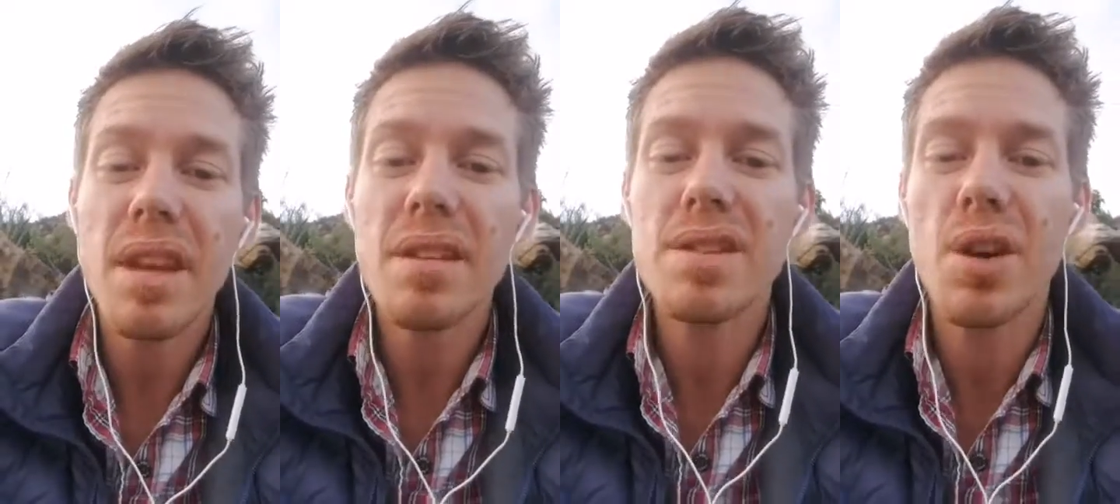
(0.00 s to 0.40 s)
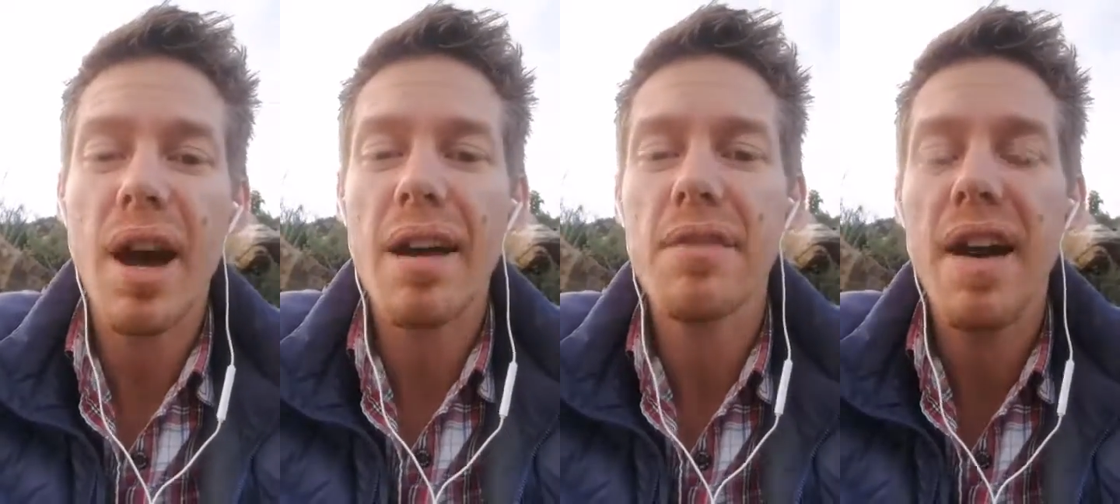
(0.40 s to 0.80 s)
So
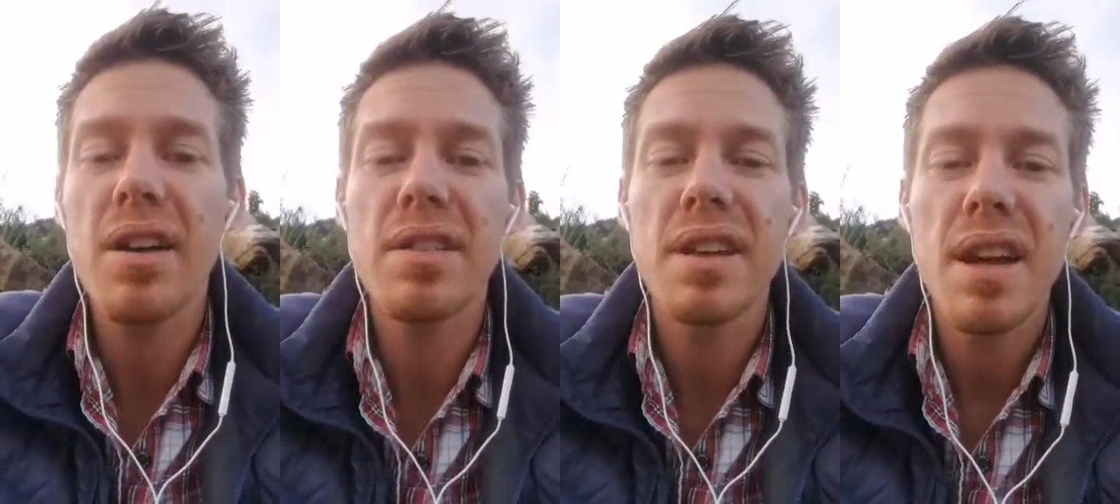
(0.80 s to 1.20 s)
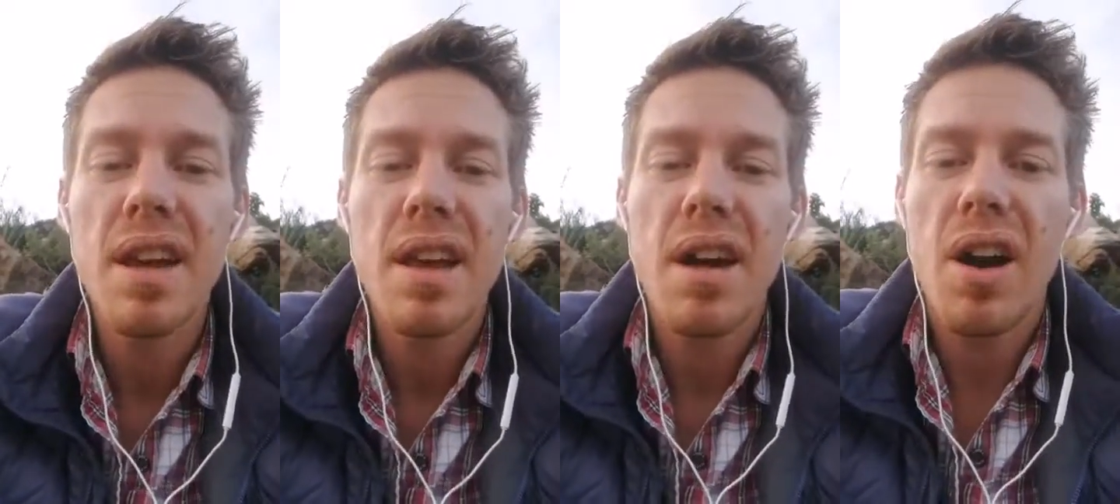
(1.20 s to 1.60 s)
I found
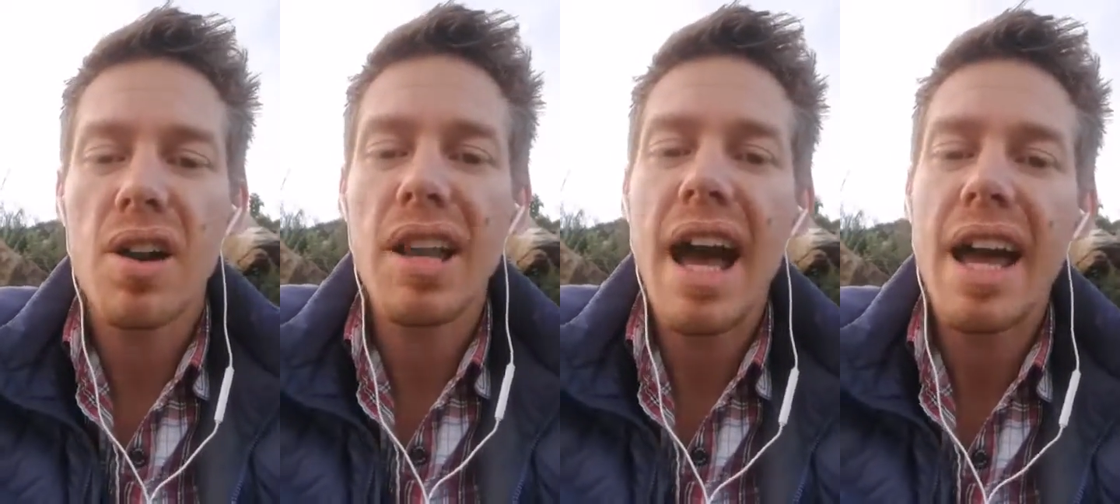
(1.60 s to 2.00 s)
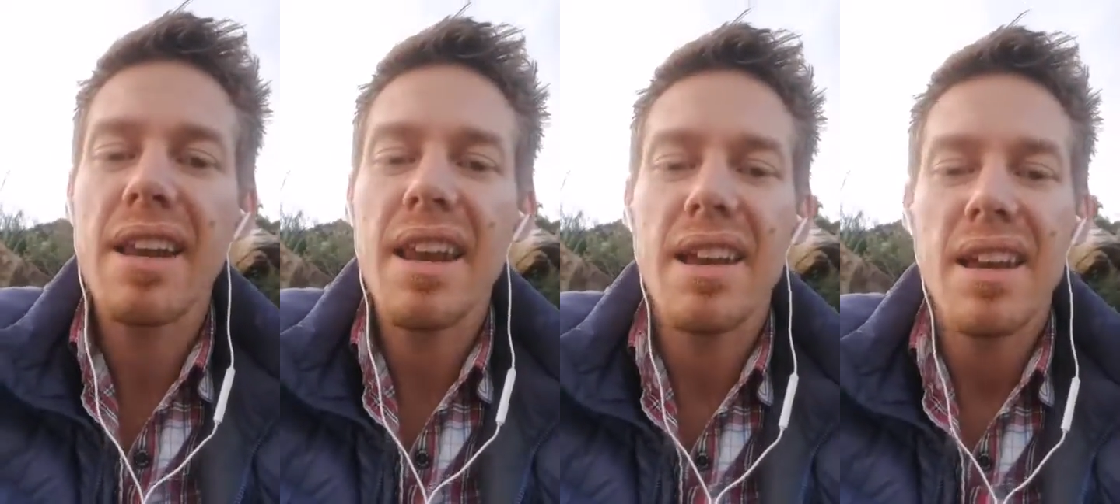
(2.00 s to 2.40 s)

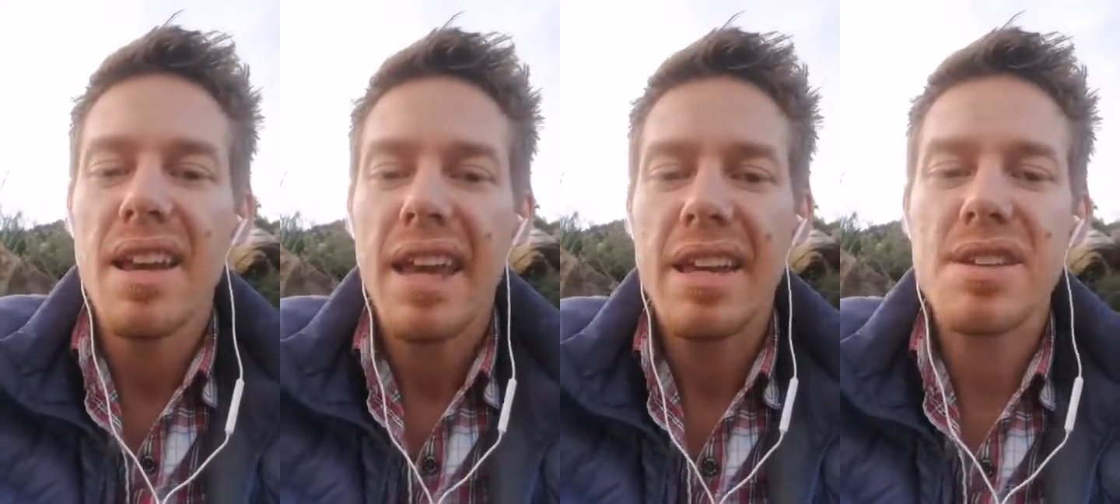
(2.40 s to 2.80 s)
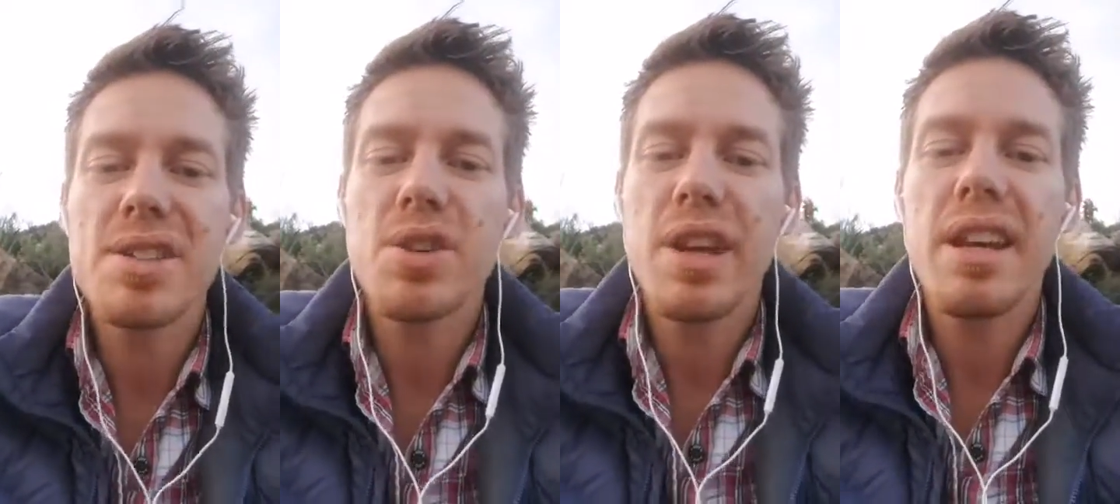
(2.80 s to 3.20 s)
online
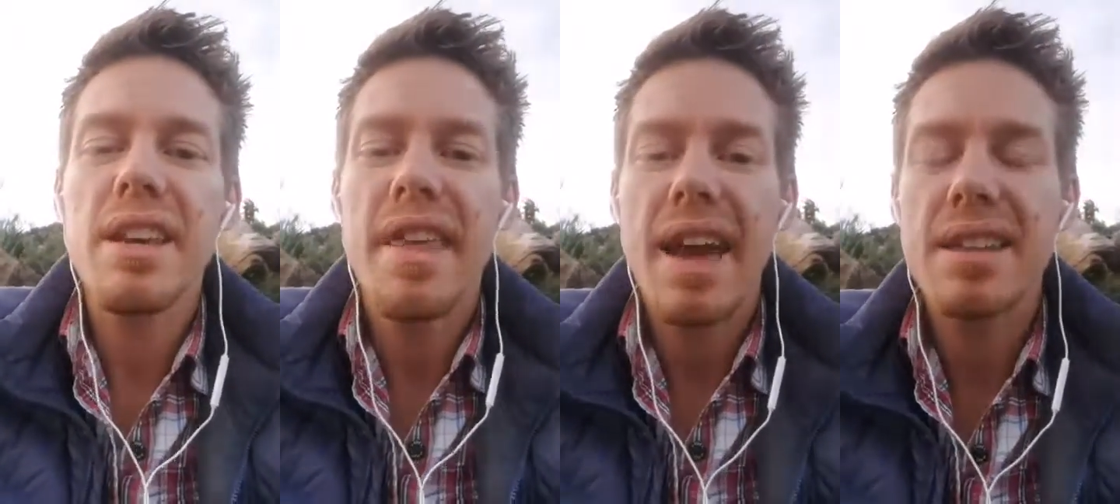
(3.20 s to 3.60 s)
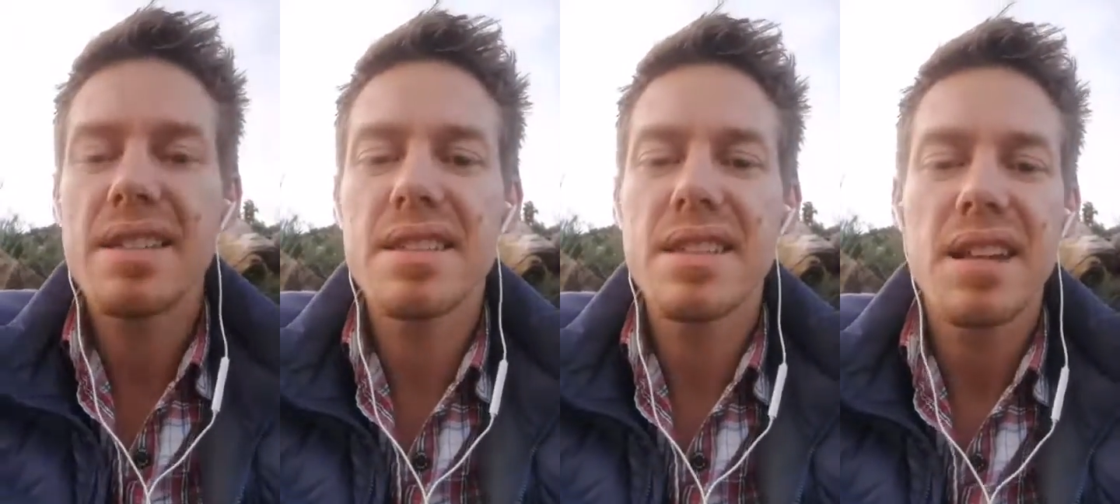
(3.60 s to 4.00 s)
industry that's